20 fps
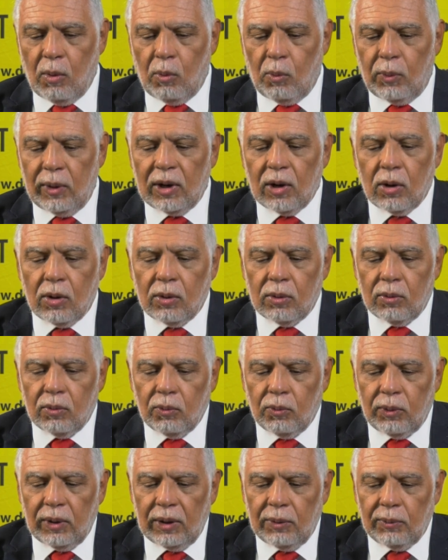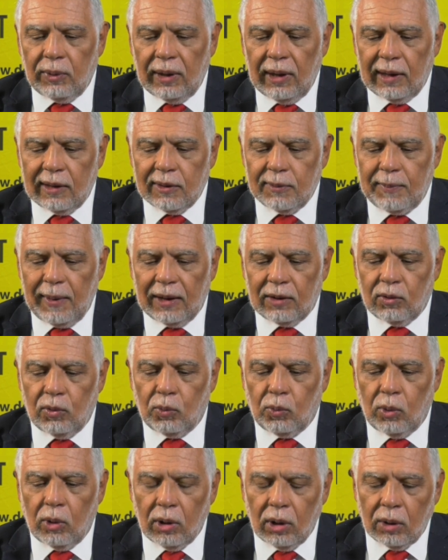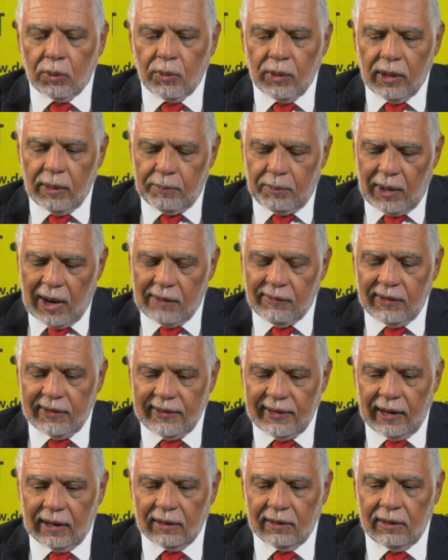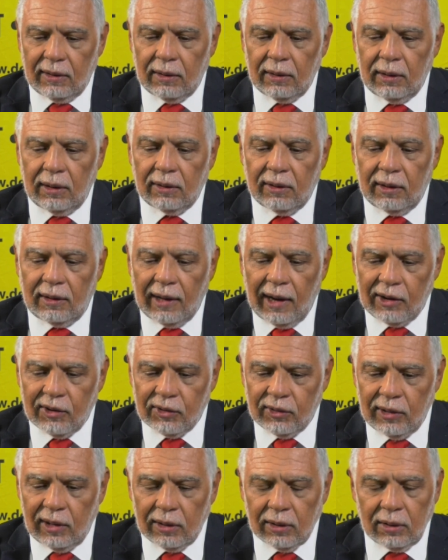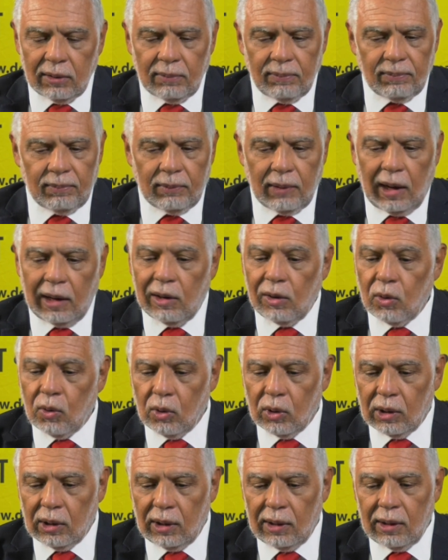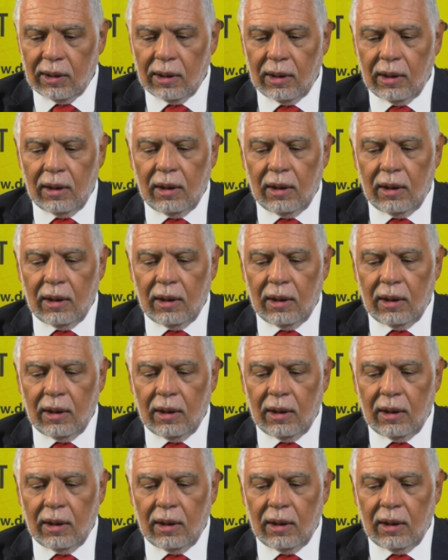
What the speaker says: We expect to work with the private sector, international and local,